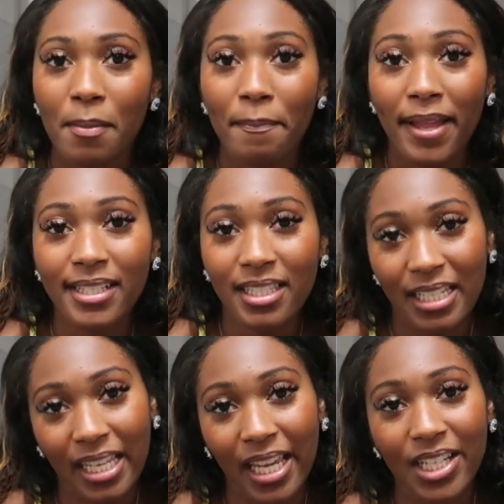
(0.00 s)

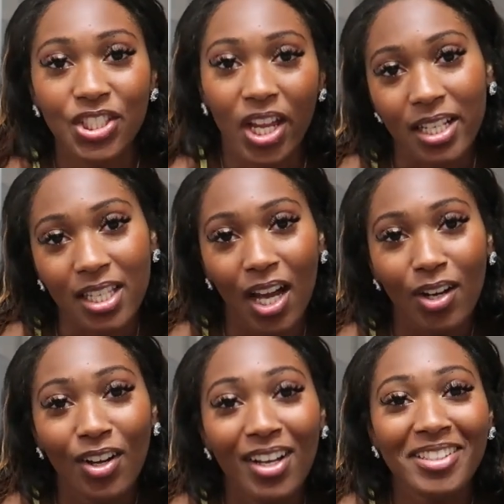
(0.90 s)
mentally checked
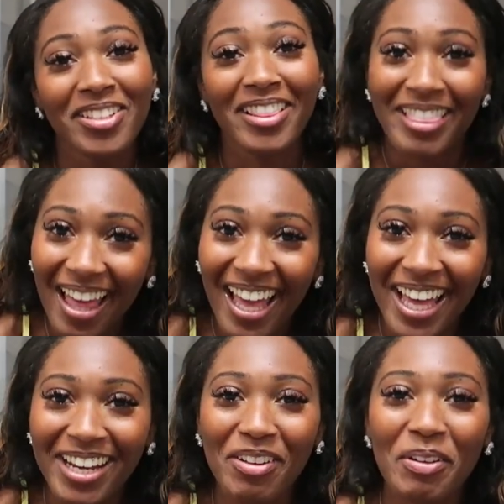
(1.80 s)
out. So
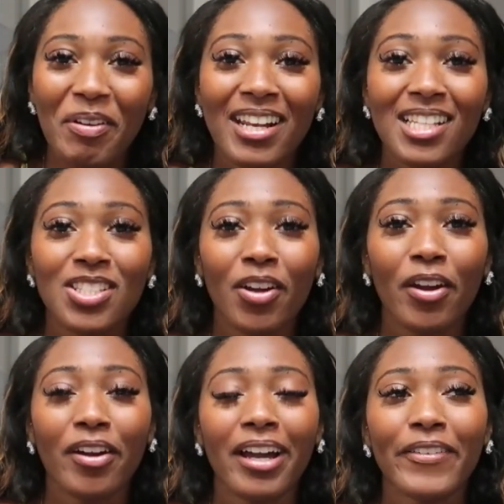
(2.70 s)
then we went to
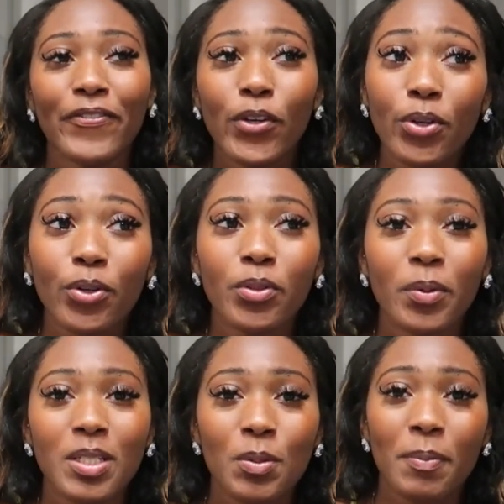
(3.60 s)
go get food,
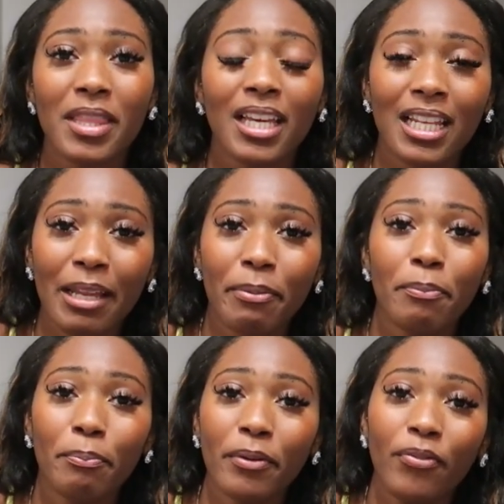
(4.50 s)
which would have been the clip
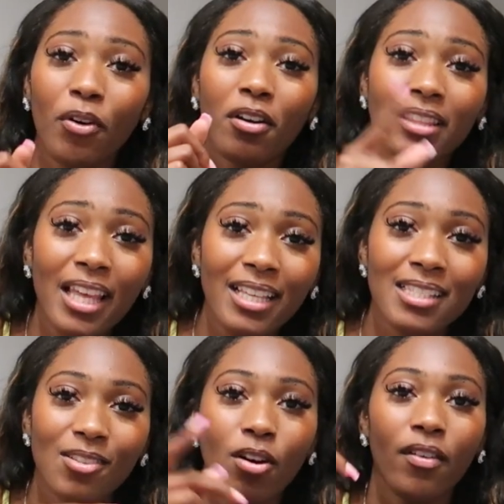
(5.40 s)
before this
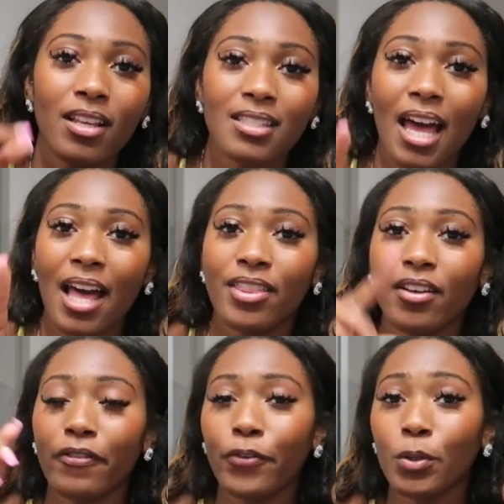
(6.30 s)
of us at
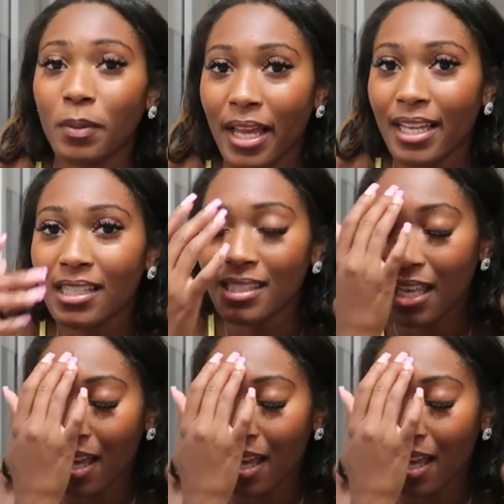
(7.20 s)
the food place.